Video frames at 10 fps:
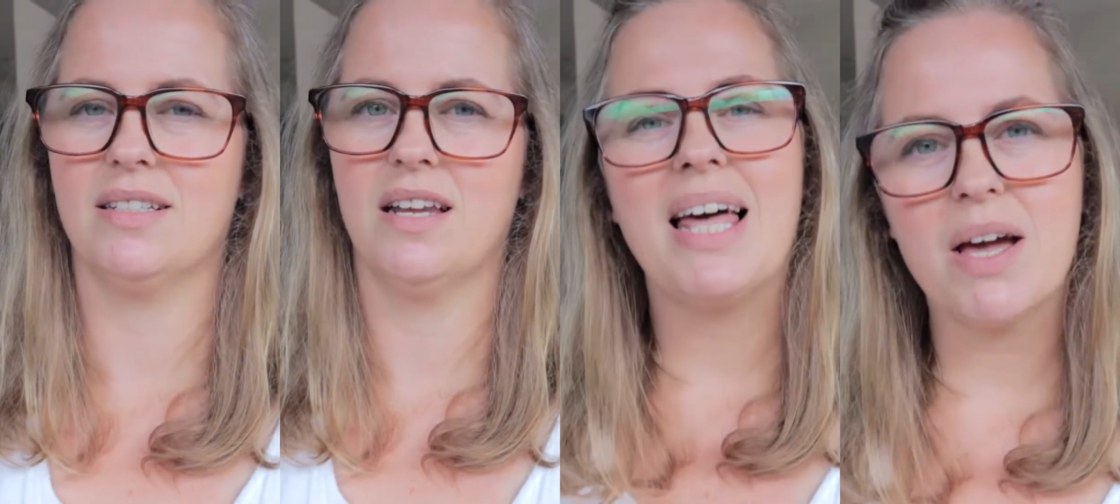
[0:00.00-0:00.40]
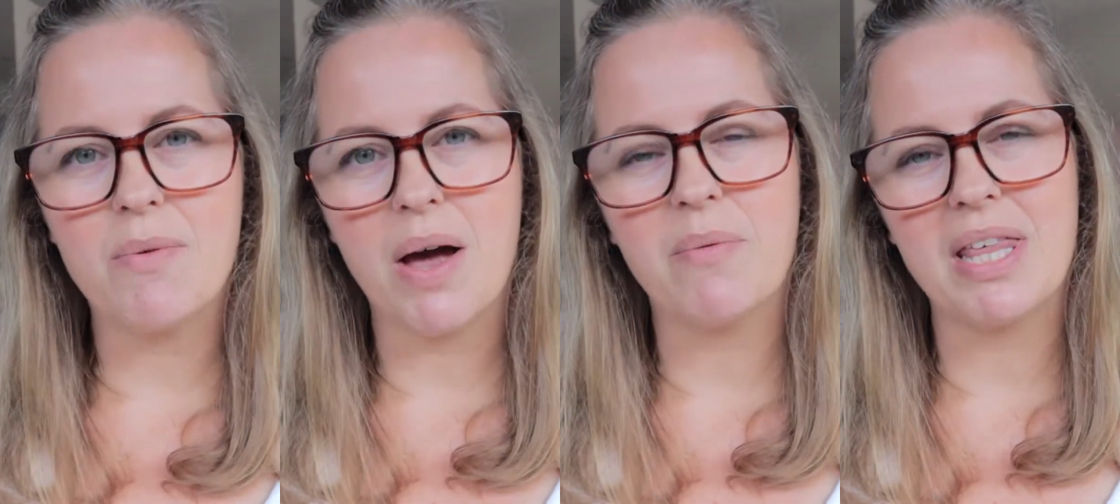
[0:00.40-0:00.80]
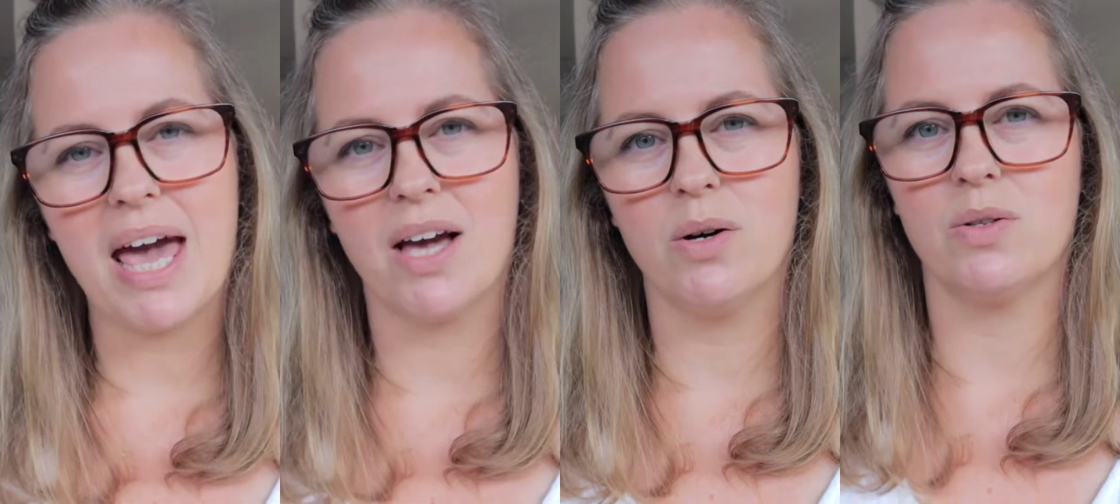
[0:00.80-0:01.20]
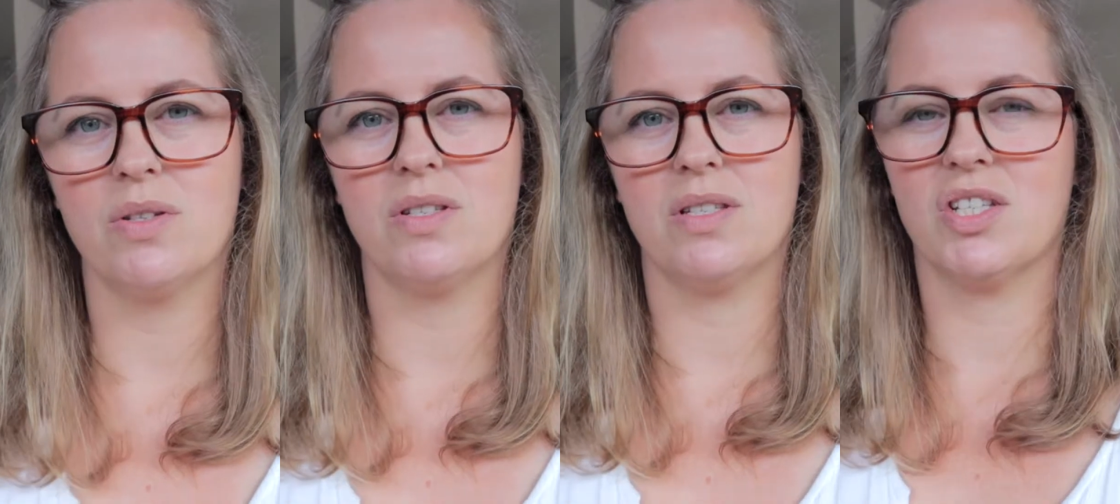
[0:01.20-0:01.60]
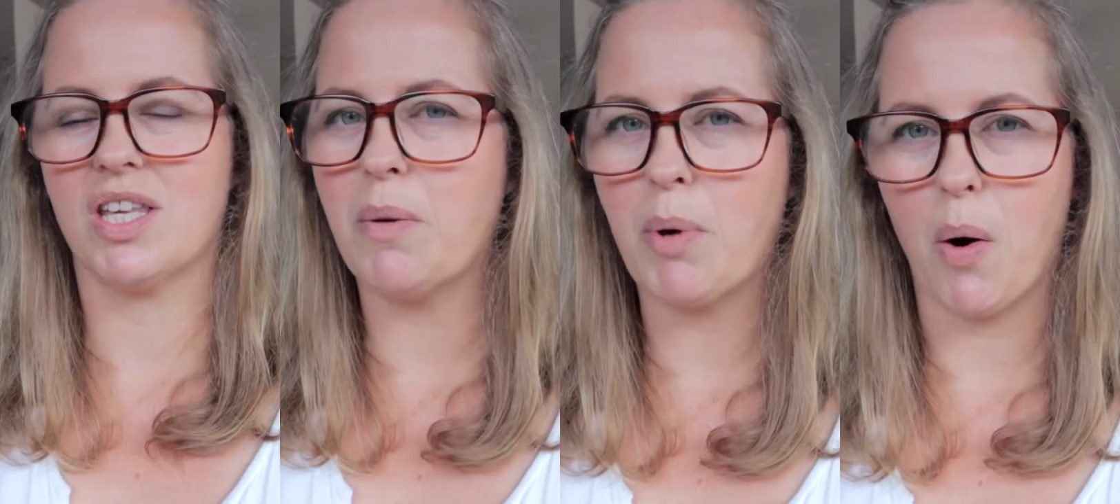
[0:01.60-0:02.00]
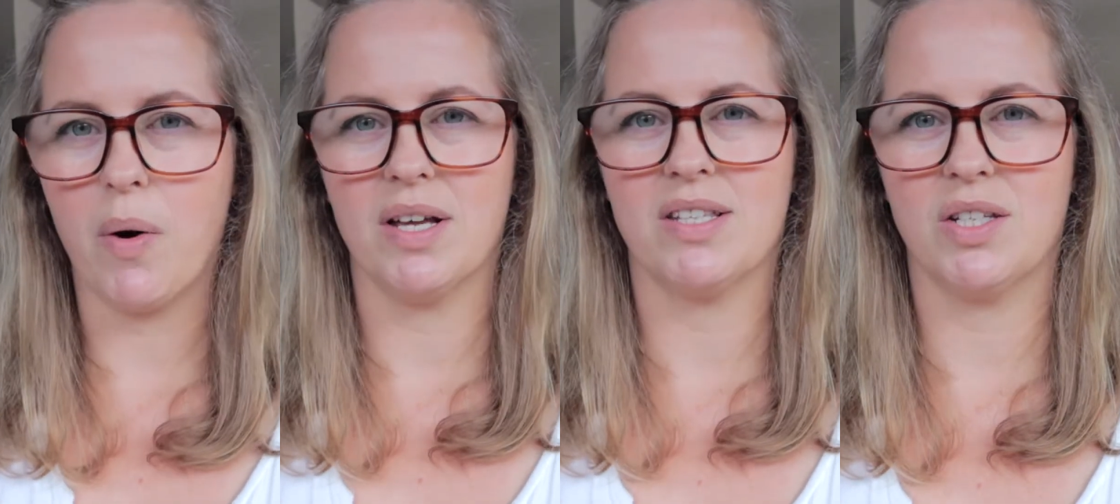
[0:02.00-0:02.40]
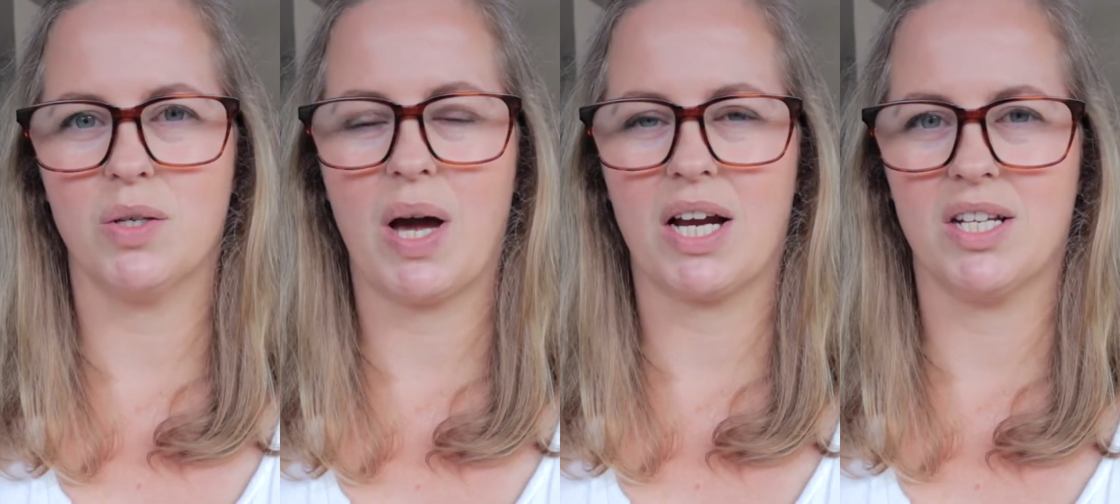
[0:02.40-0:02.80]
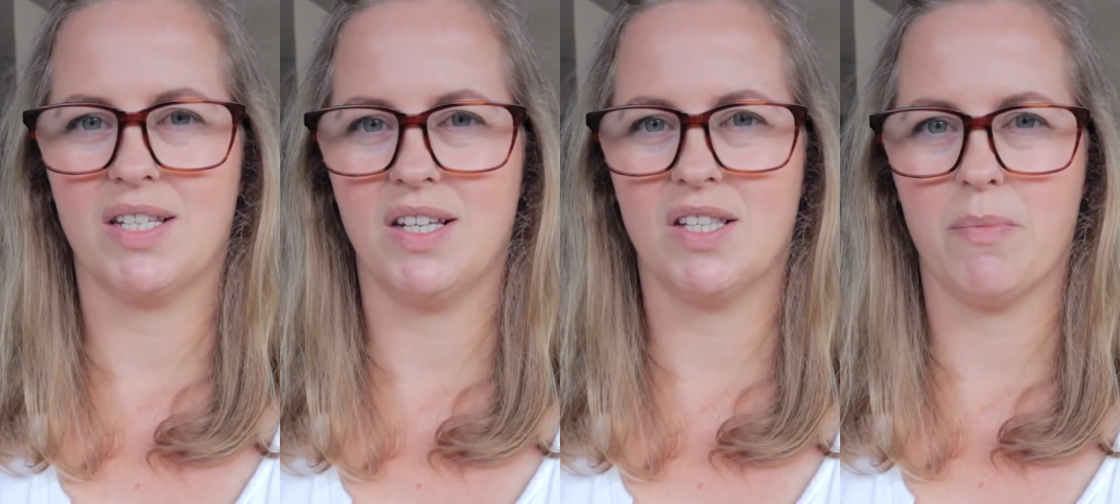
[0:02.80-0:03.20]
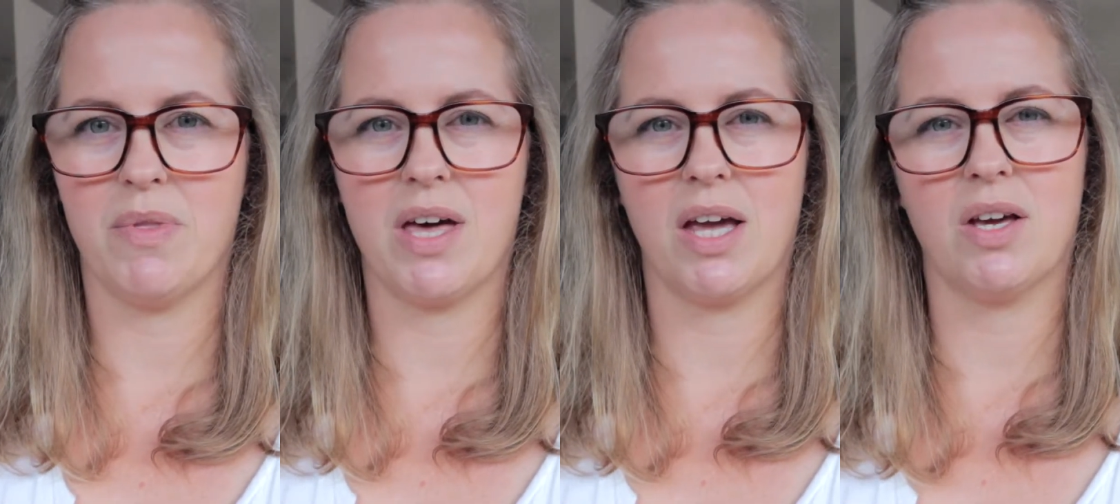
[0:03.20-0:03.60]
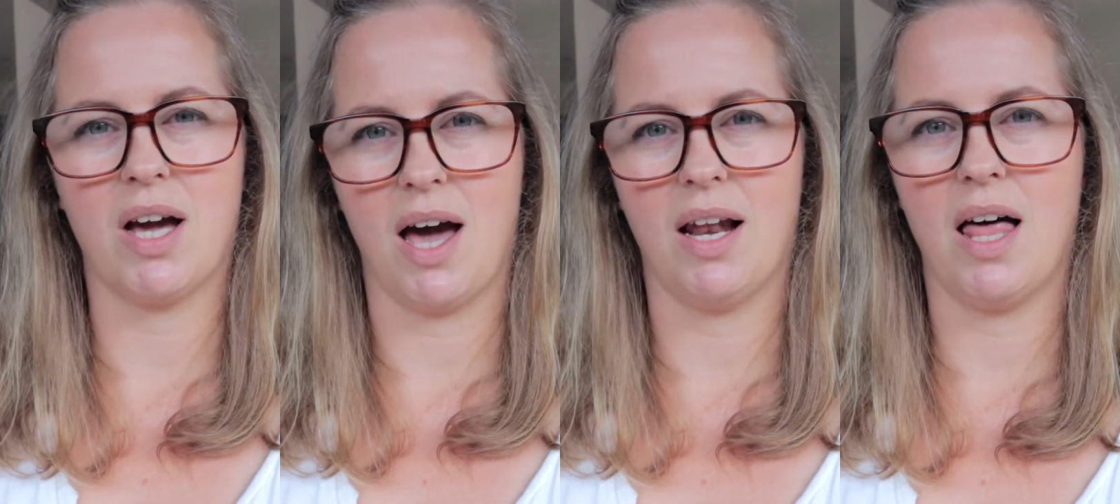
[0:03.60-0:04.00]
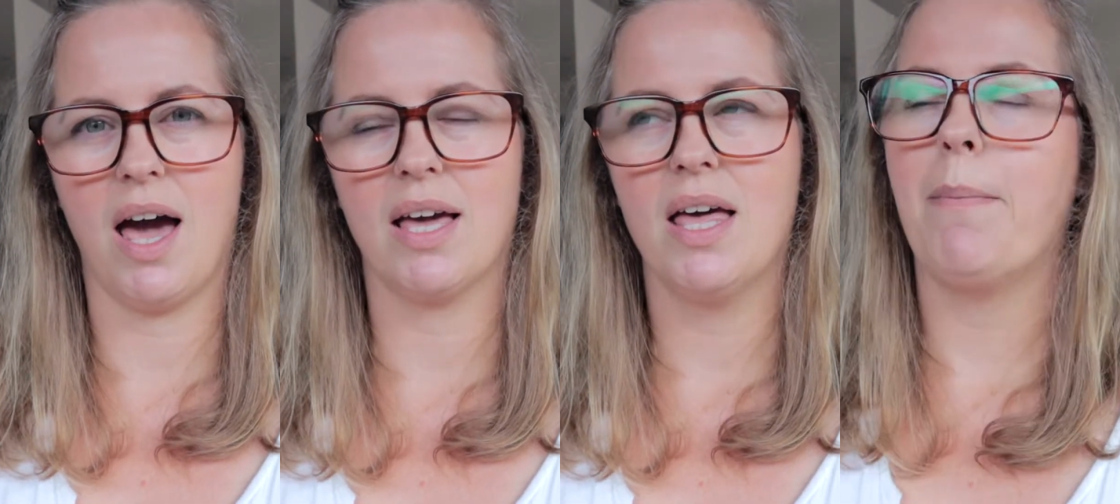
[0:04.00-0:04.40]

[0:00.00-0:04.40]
Play around with angles, just keep going until you actually see something that you kind of like.